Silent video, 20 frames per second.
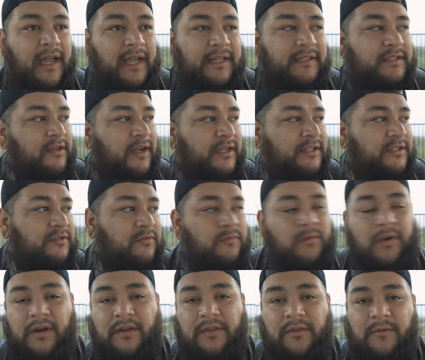and so I just
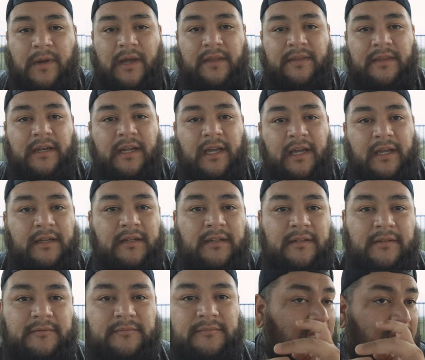work throughout the night.
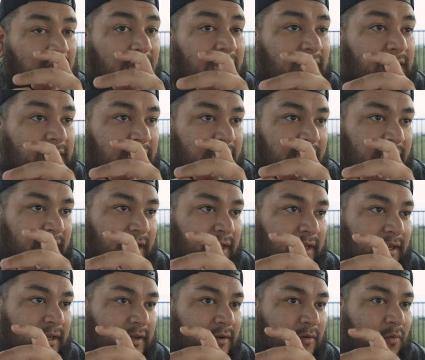Luckily,
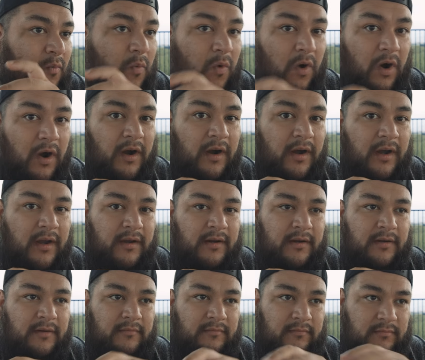work
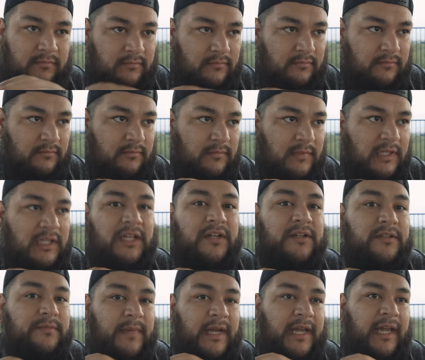
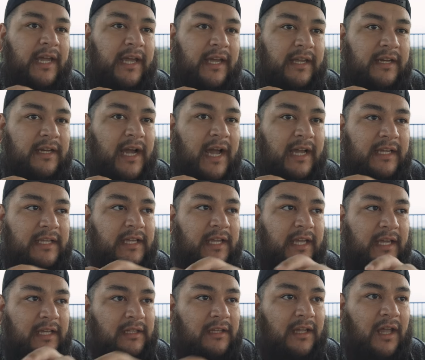clears my head. I can
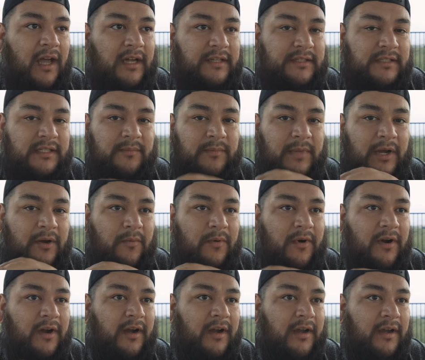get lost in my
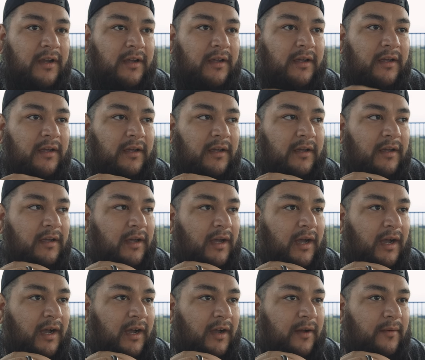work.
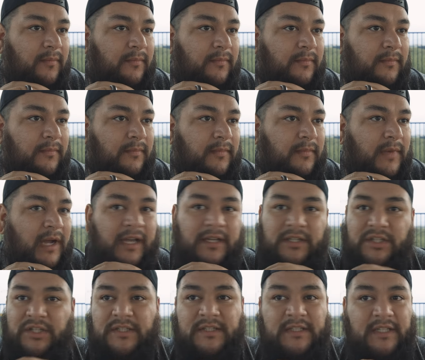I
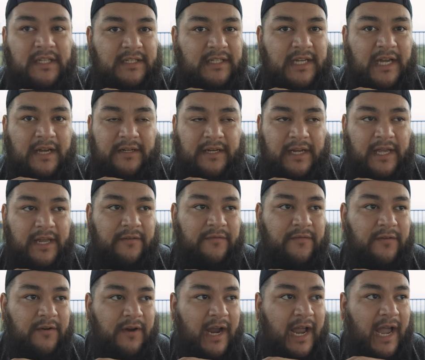could just sit down and edit
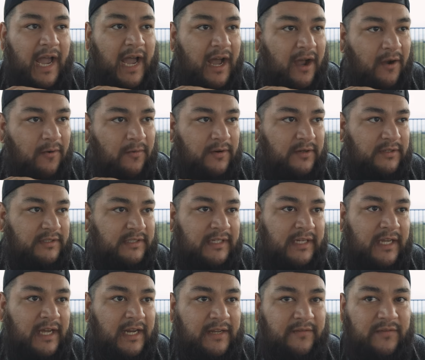for hours
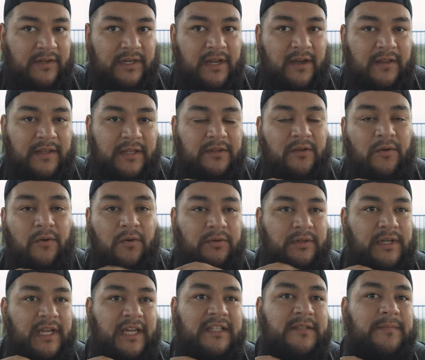and not even know that the whole
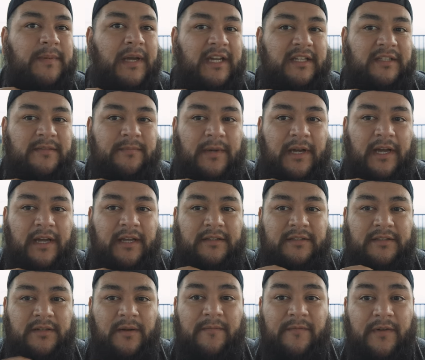day's passed by.
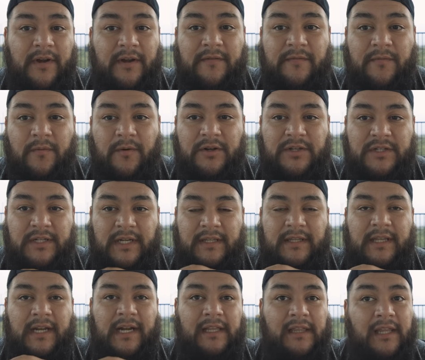So I'm very
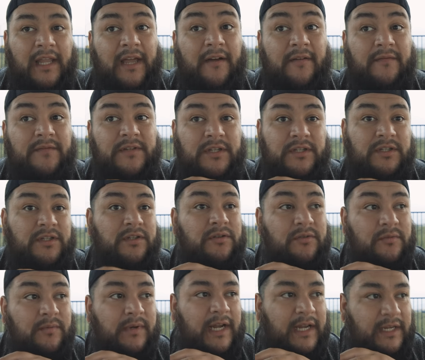fortunate that I love to
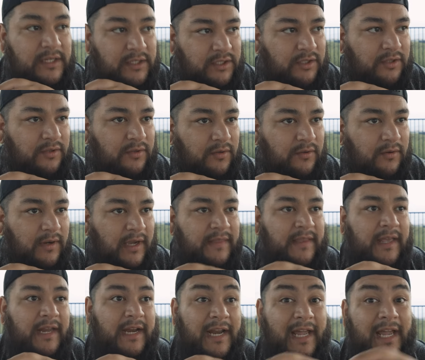do what I do
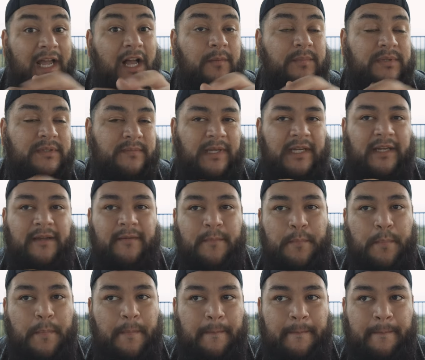and that it helps me.
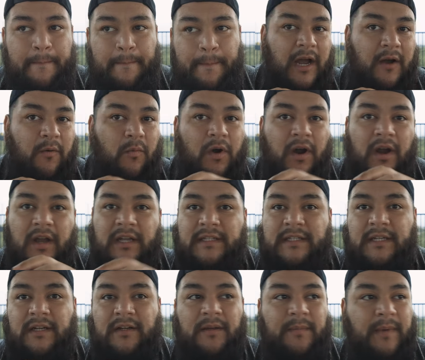I work
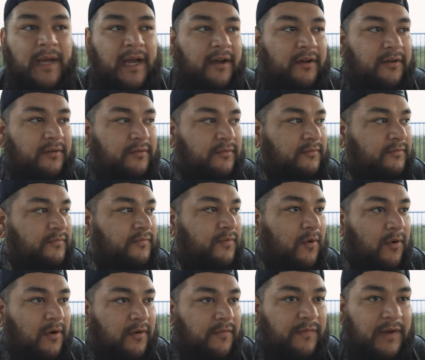until about
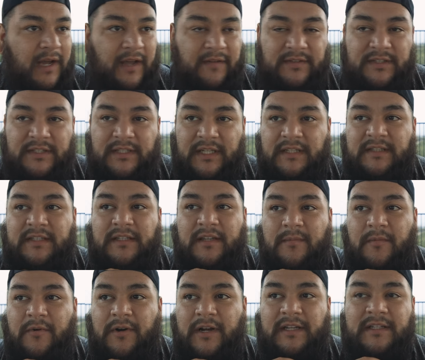4, 5, 6 in
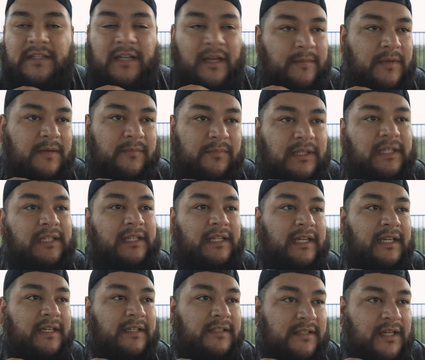the morning until I'm
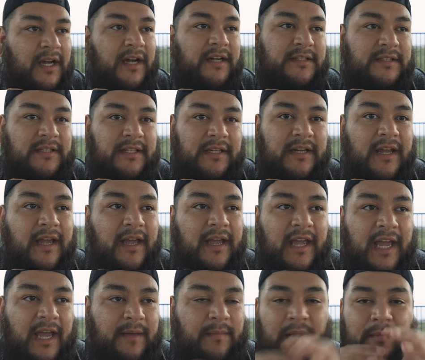completely exhausted
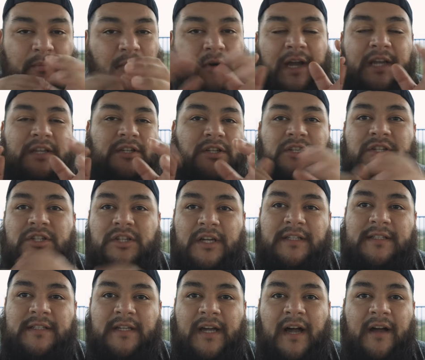and my brain just
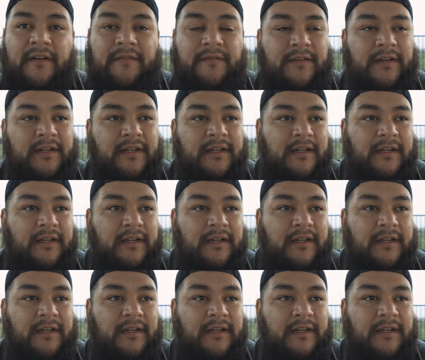shuts off.